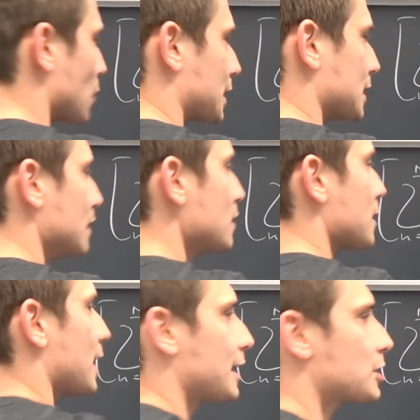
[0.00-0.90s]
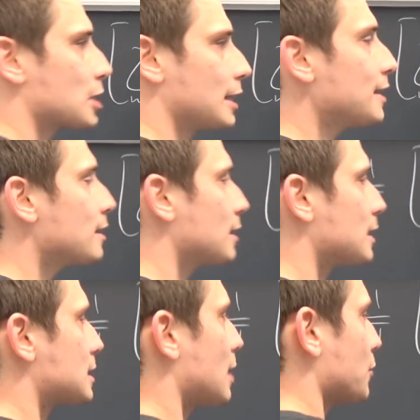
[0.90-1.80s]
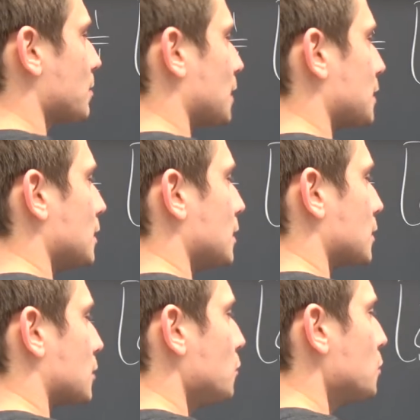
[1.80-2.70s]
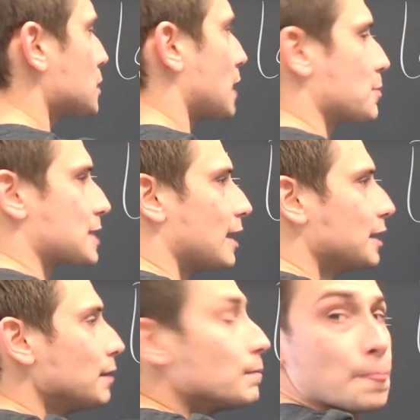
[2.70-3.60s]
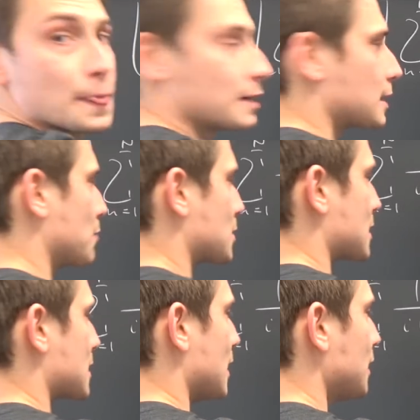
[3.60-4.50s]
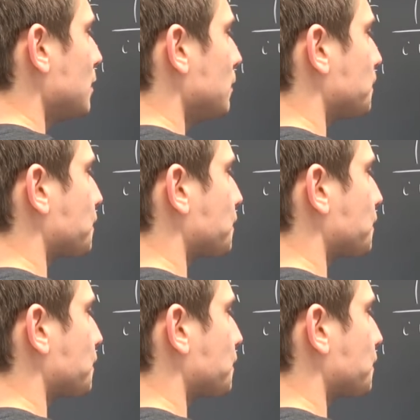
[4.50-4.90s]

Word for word: right here actually is nothing but two times I times the sine